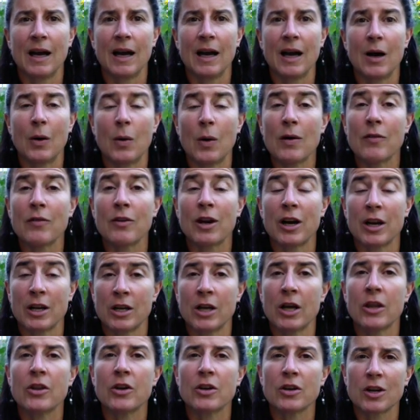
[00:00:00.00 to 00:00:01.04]
However,
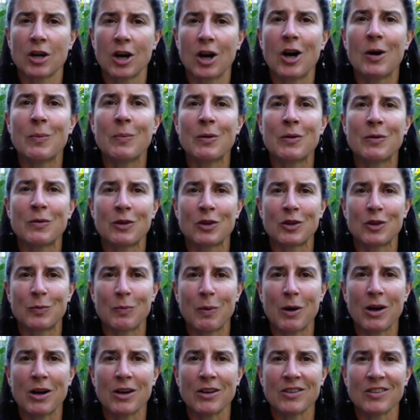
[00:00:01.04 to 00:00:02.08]
another common
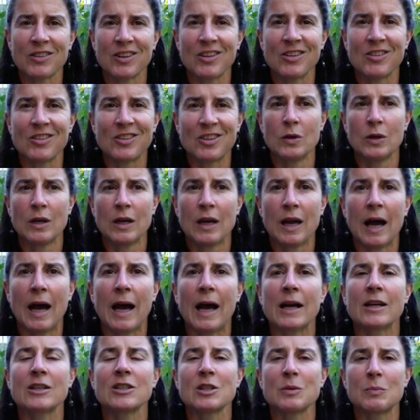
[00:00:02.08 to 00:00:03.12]
response is to
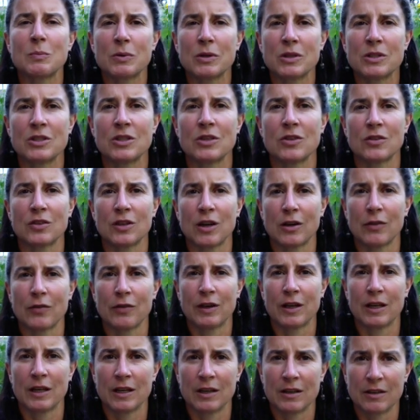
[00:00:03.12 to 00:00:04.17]
actually put yourself
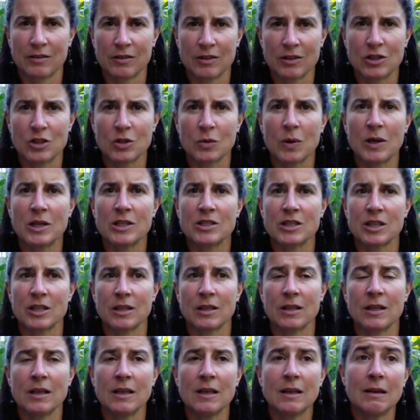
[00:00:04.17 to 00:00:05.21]
in a
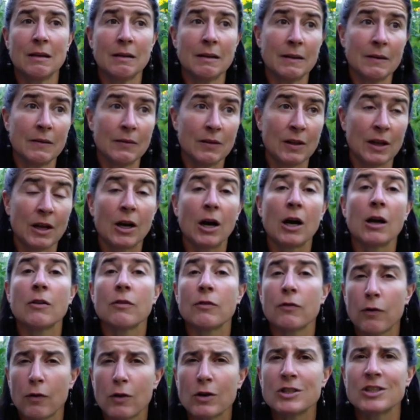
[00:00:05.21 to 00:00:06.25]
situation that
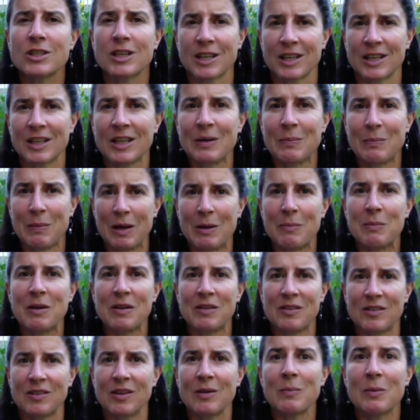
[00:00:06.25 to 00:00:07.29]
unfortunately may be
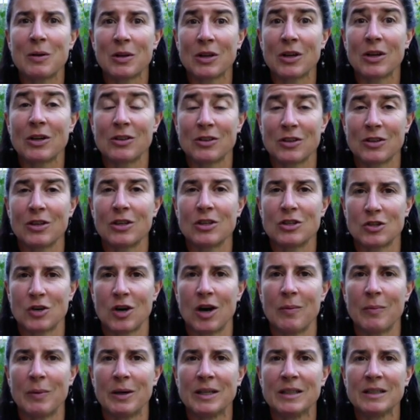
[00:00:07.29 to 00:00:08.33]
similar to the
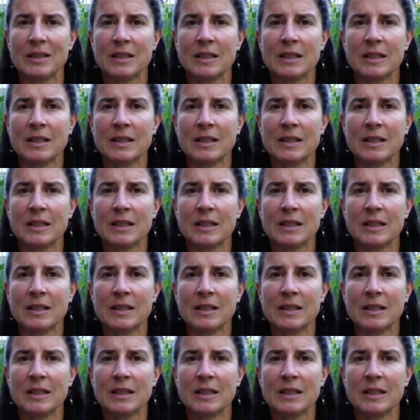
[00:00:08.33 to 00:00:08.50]
trauma